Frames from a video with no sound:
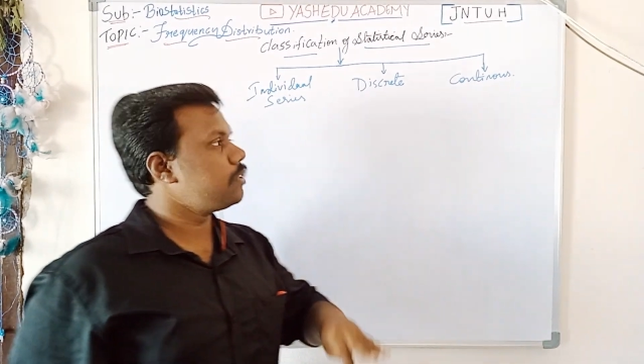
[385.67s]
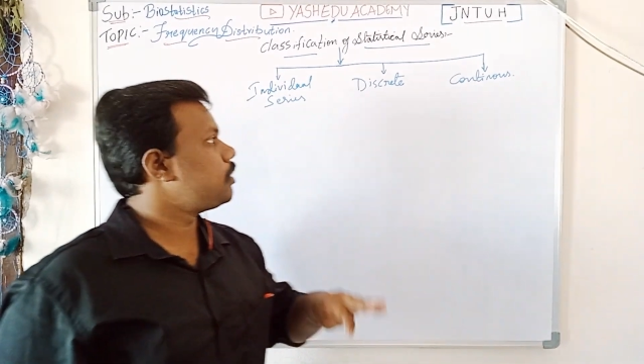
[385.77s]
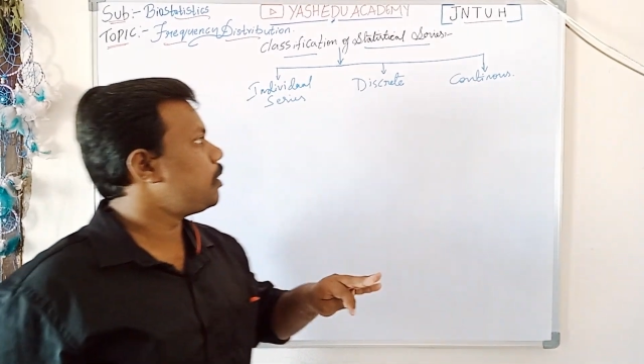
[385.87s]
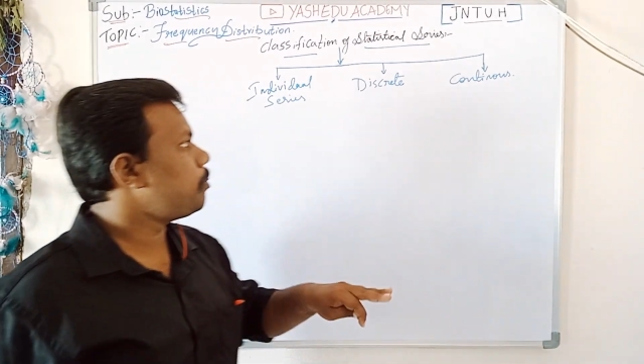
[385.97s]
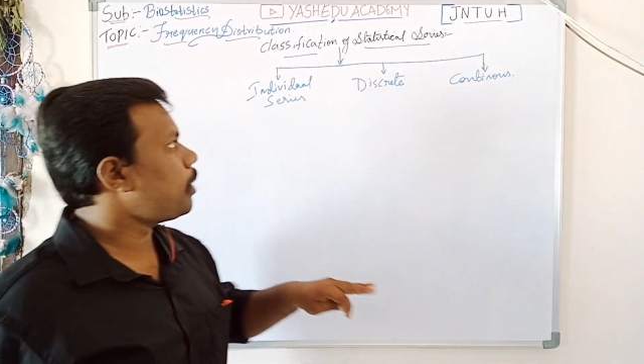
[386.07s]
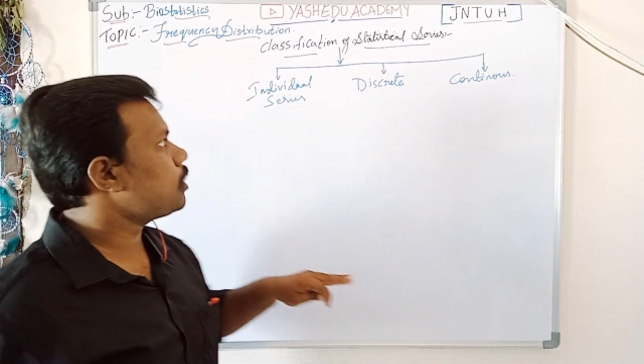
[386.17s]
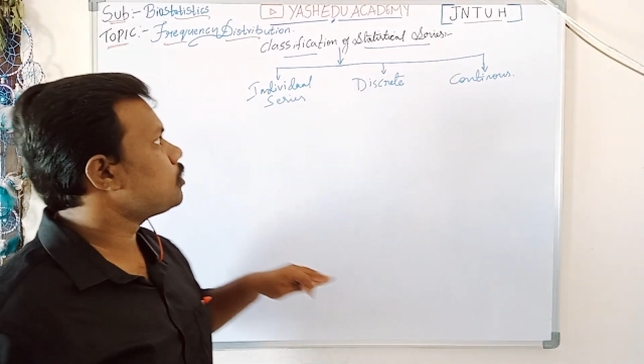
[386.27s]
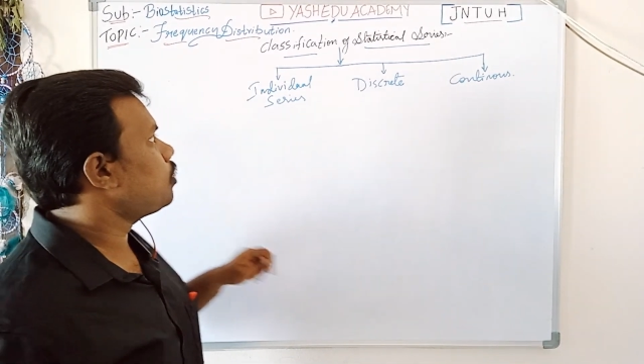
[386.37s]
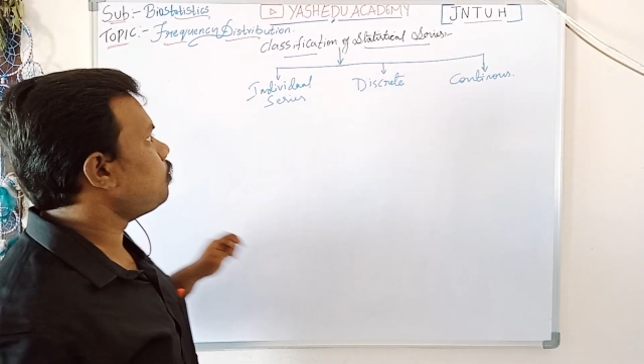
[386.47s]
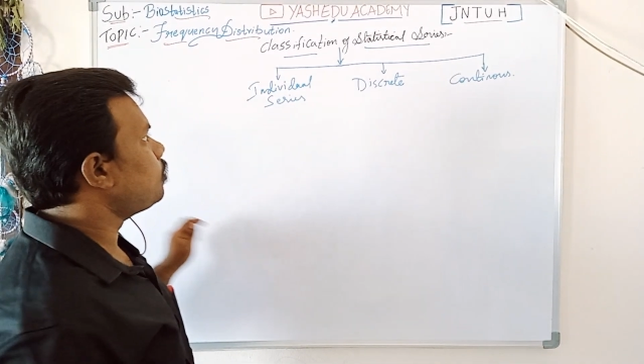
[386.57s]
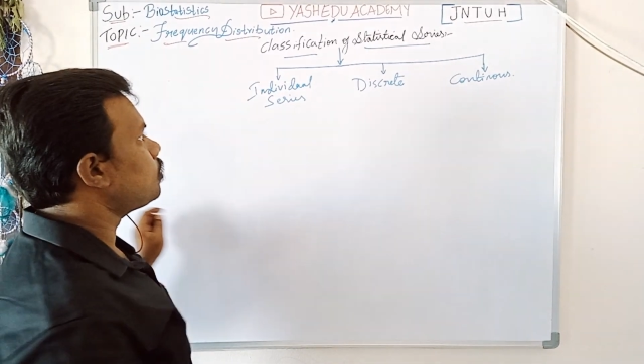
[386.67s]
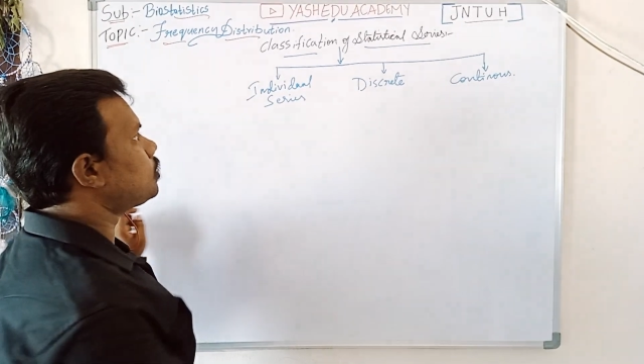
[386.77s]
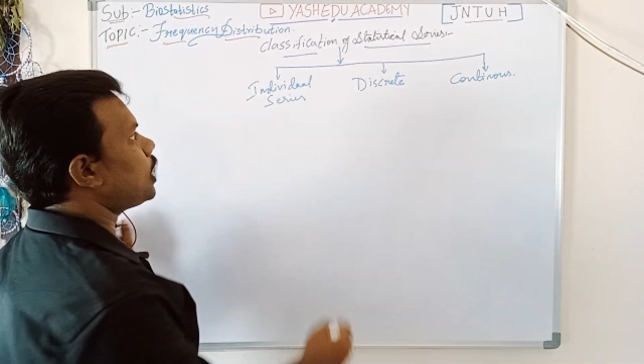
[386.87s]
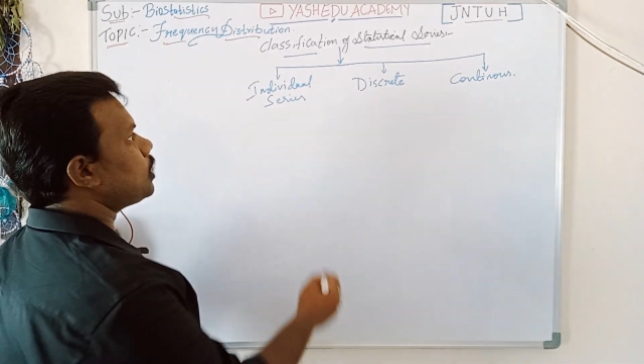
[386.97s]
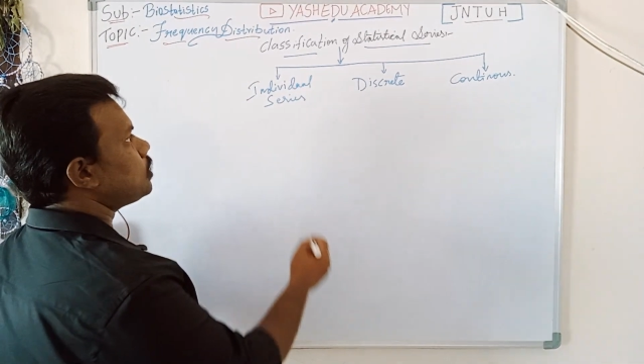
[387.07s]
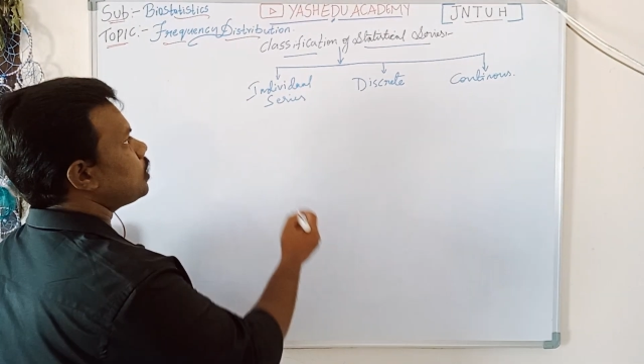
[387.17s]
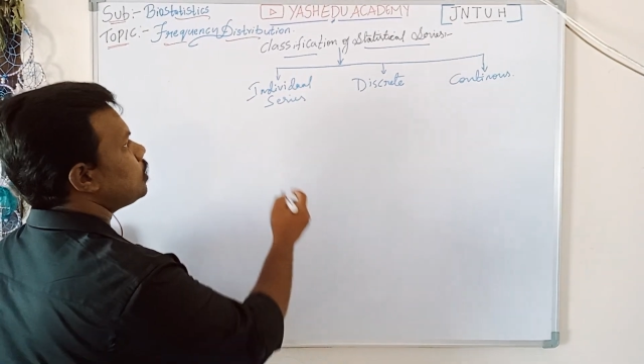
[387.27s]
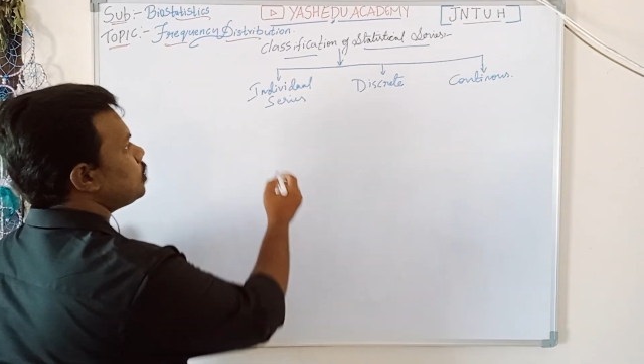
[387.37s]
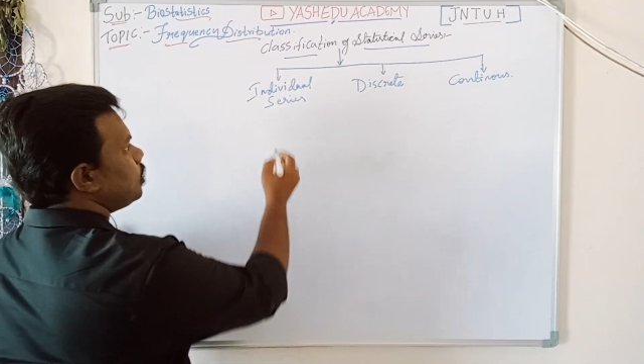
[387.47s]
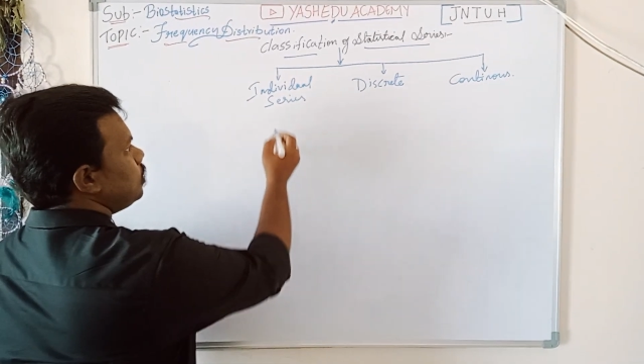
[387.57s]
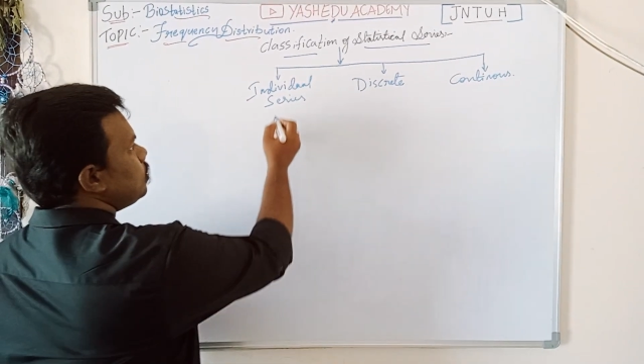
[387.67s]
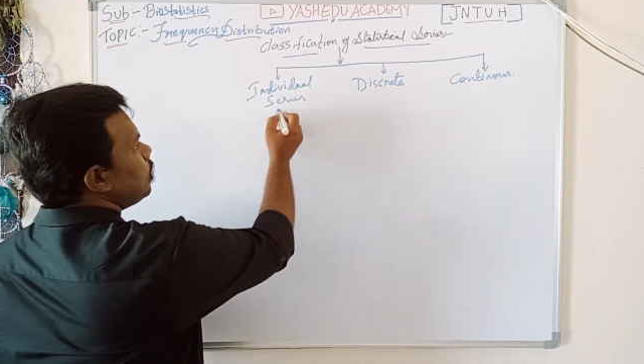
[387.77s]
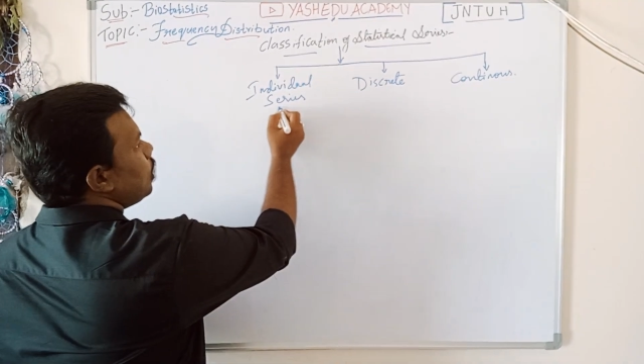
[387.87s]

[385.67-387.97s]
three parts of statistical series.